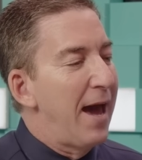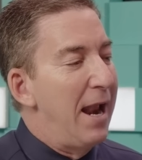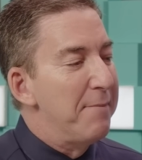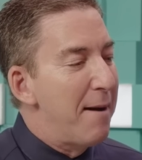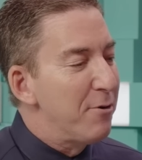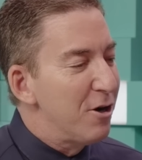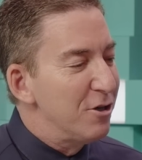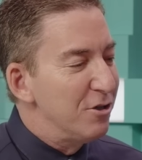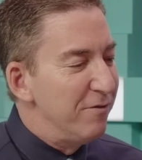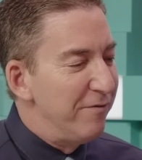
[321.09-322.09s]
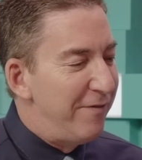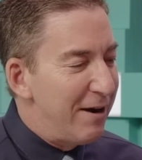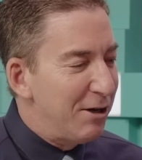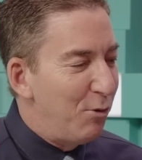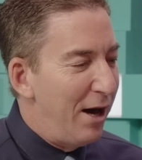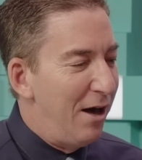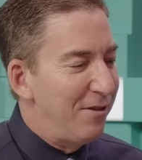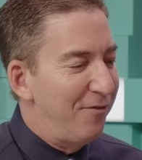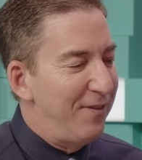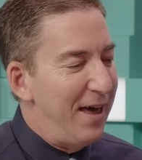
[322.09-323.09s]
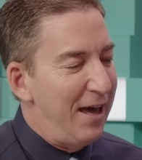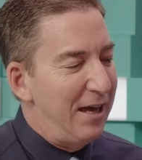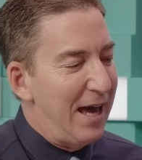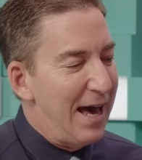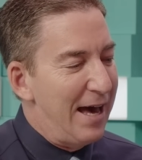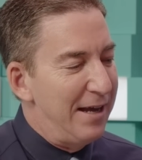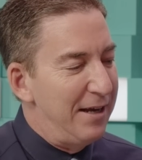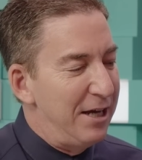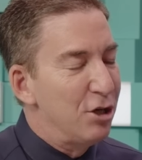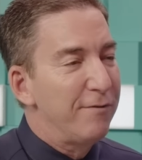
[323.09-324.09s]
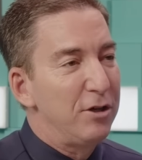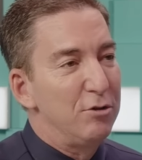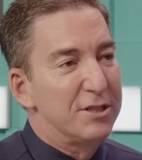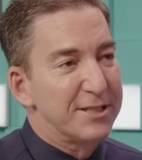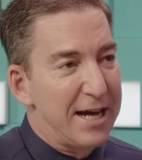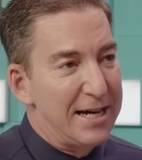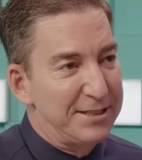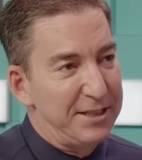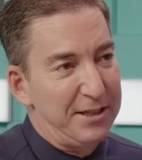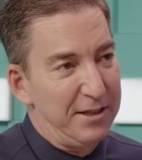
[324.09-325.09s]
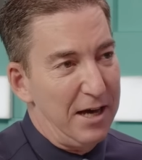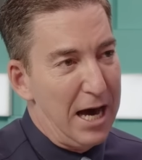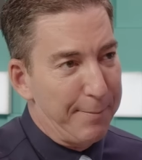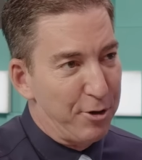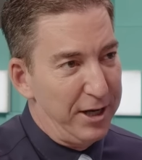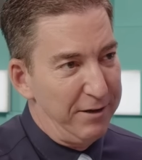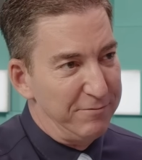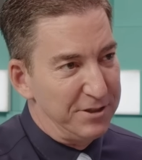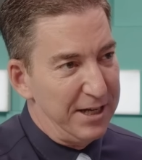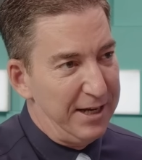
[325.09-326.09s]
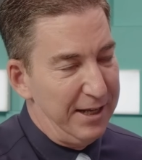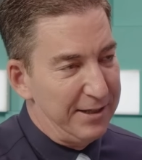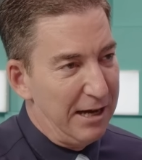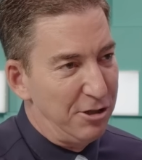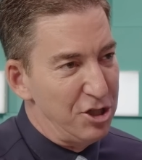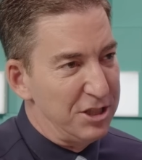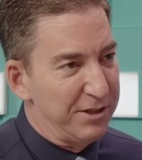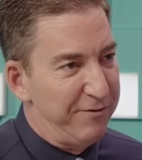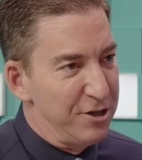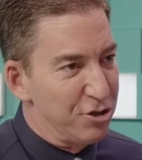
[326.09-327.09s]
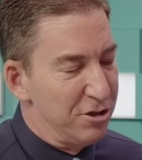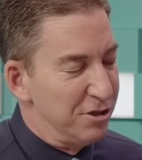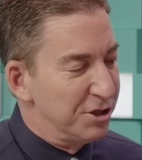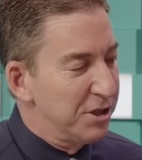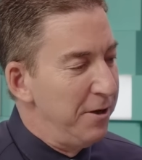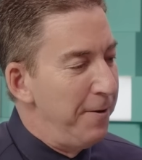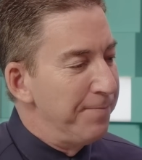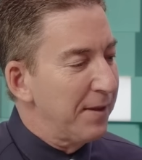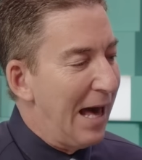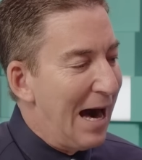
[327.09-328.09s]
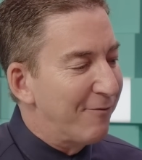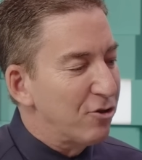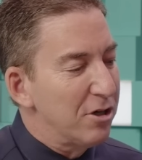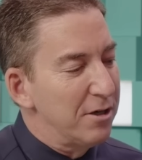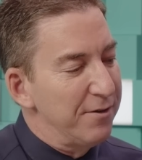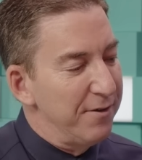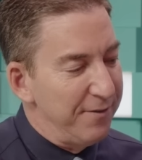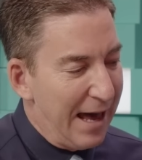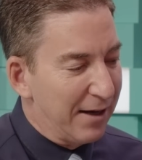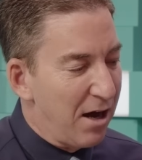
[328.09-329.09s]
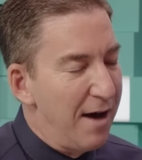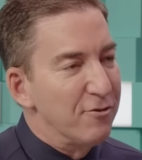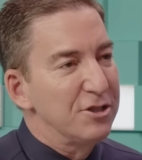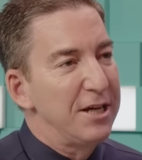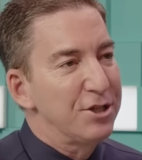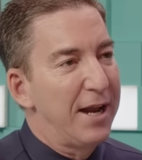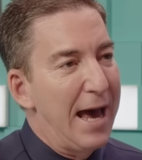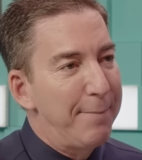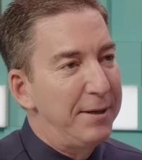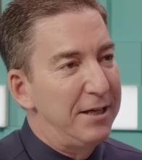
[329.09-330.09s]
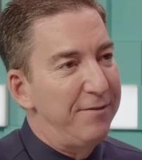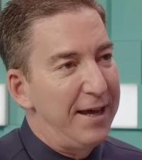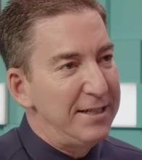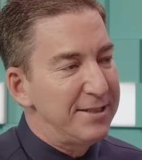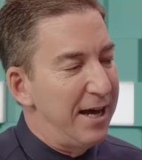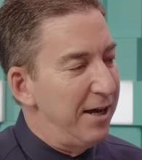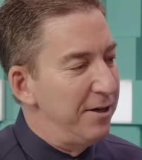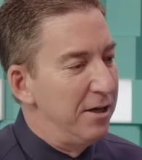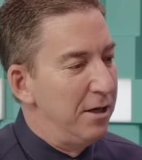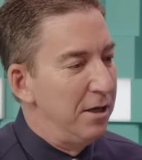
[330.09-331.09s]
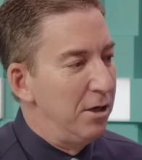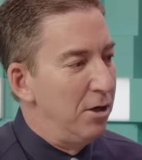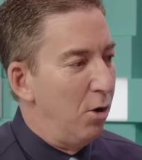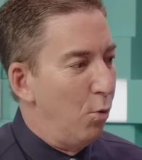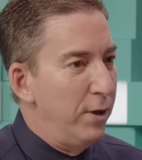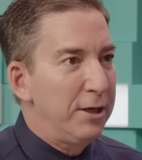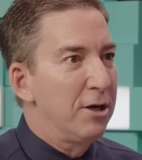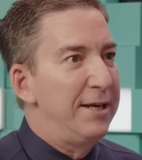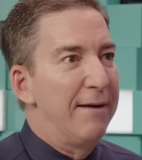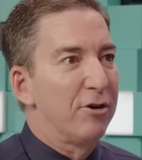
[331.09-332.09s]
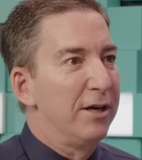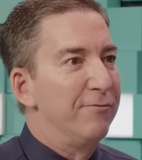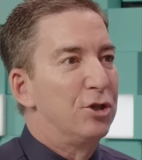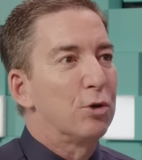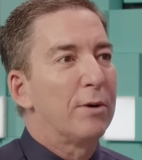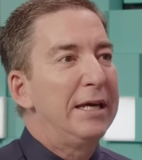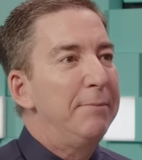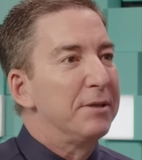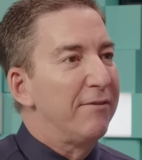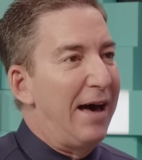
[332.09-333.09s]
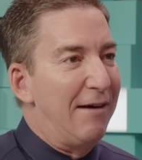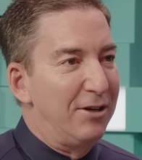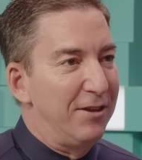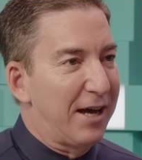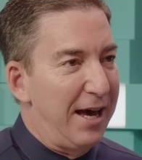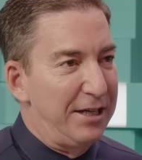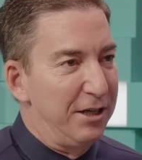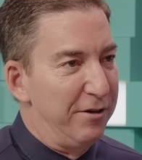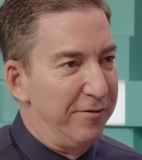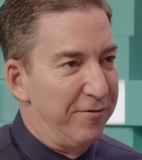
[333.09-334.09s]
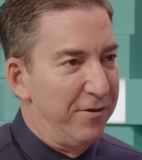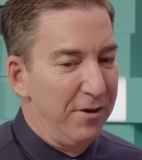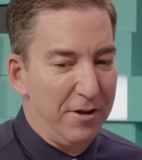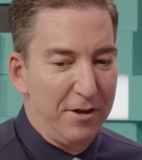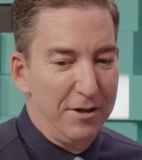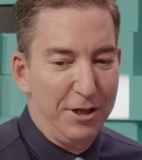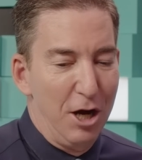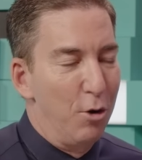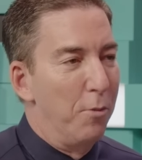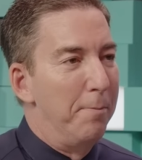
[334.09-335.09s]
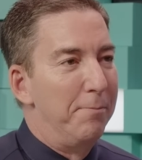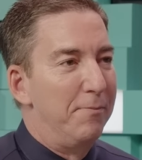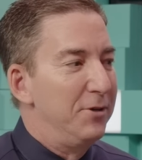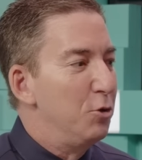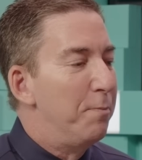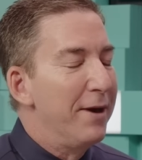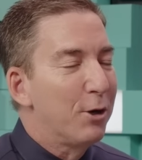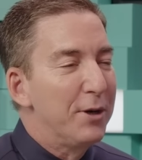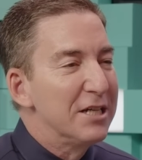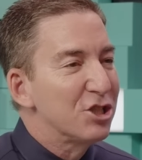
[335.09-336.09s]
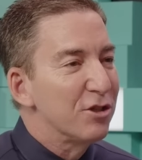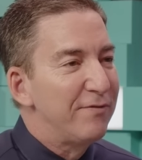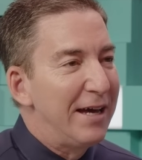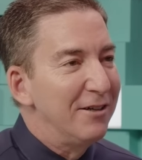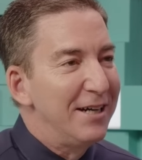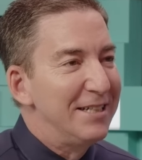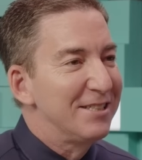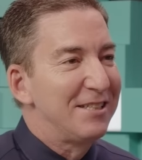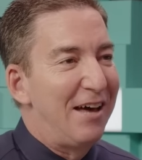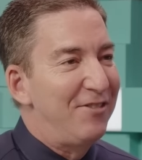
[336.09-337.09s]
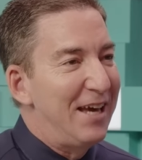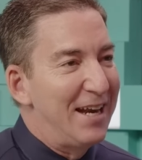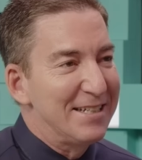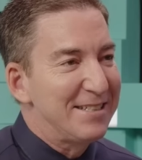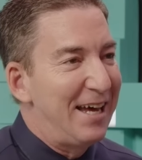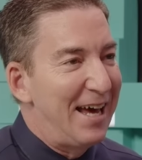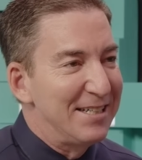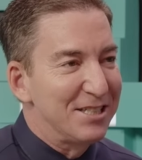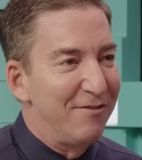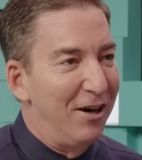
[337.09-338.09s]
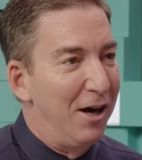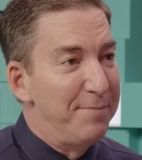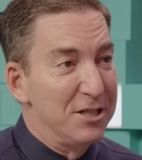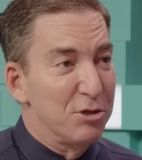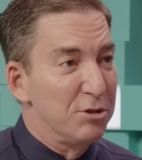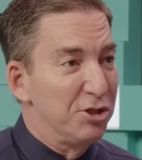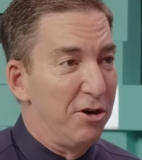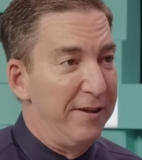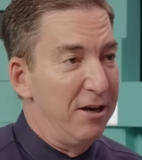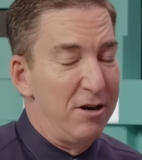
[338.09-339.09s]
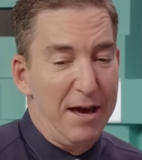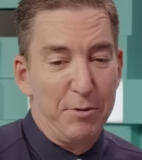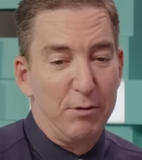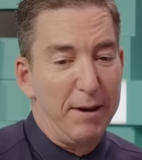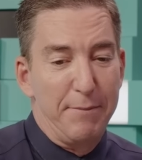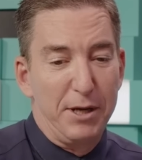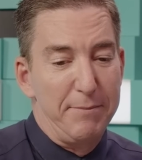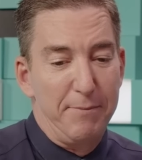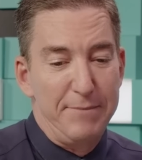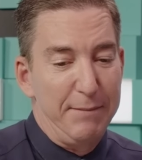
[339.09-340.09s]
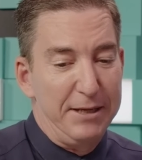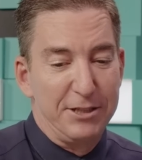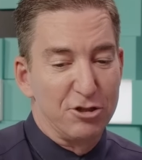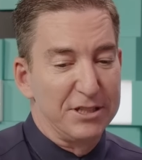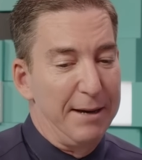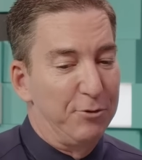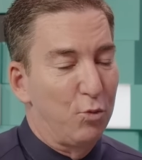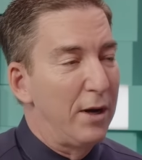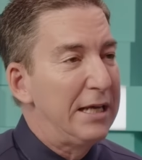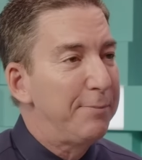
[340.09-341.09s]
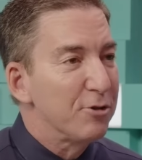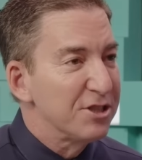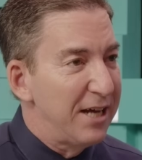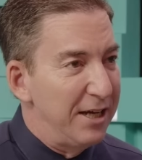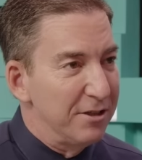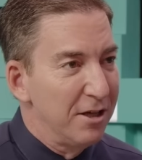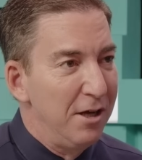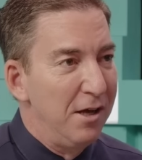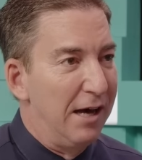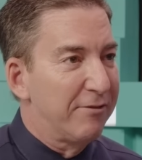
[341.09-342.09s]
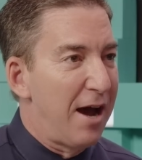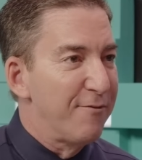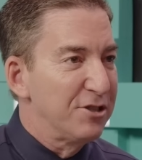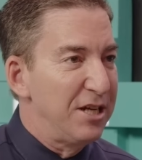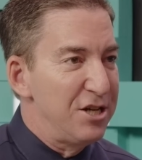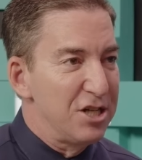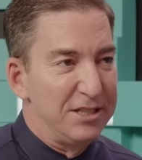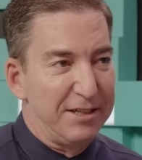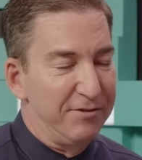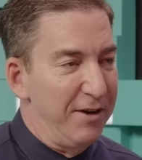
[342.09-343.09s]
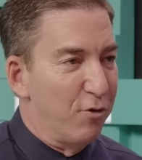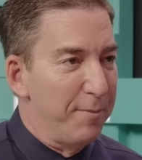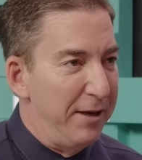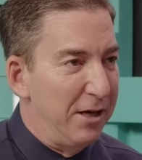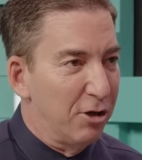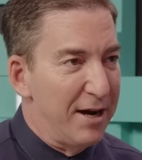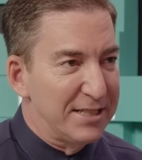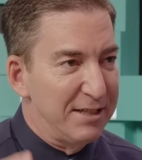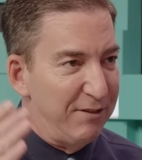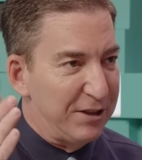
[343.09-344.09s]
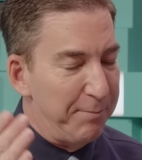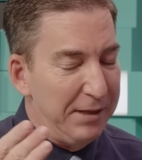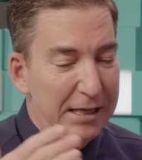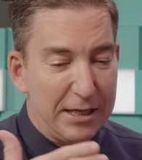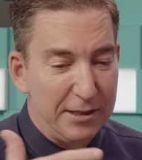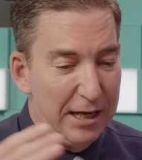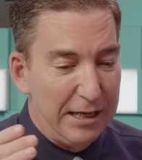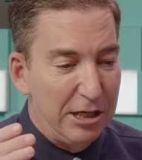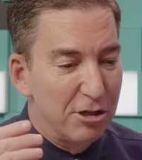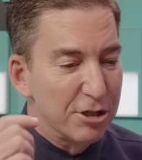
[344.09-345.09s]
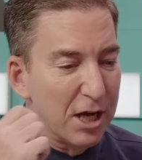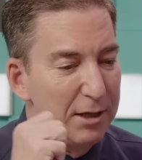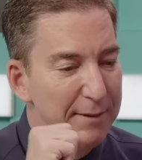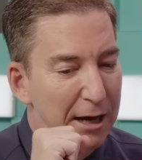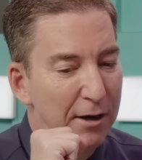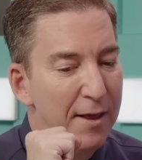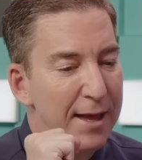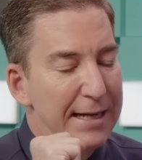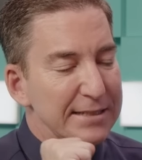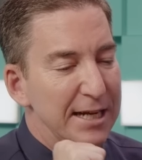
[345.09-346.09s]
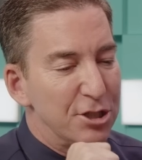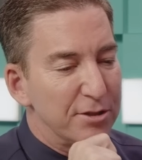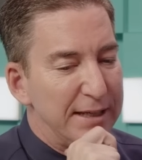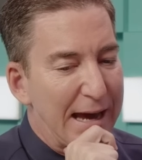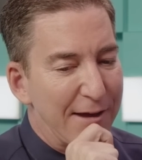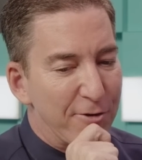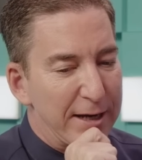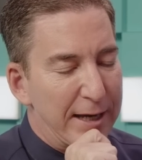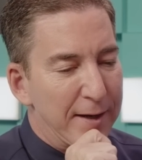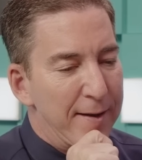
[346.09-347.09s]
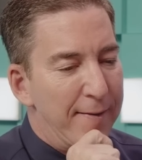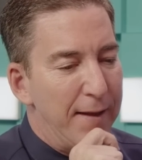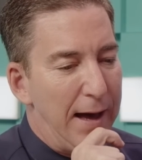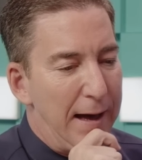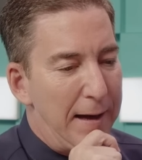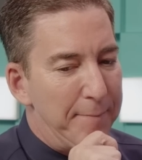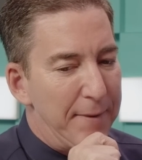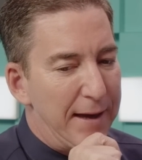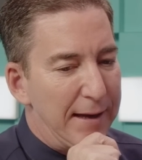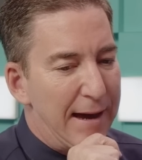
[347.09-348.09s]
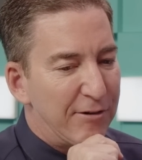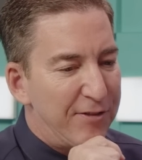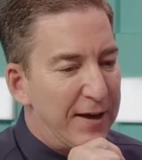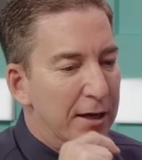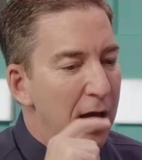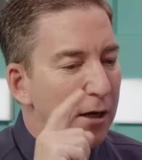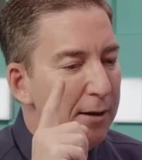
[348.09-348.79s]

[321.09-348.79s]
And I remember very well that they had interviewed Stasi operatives and intelligence officials after that conversation happened, and they said, we could never have dreamed of having the kind of, you know, ubiquitous surveillance that the NSA has developed as a result of the internet. We were able to maybe intercept 20% of conversations if we're being aggressive at the peak. And here you're talking about essentially gathering everything.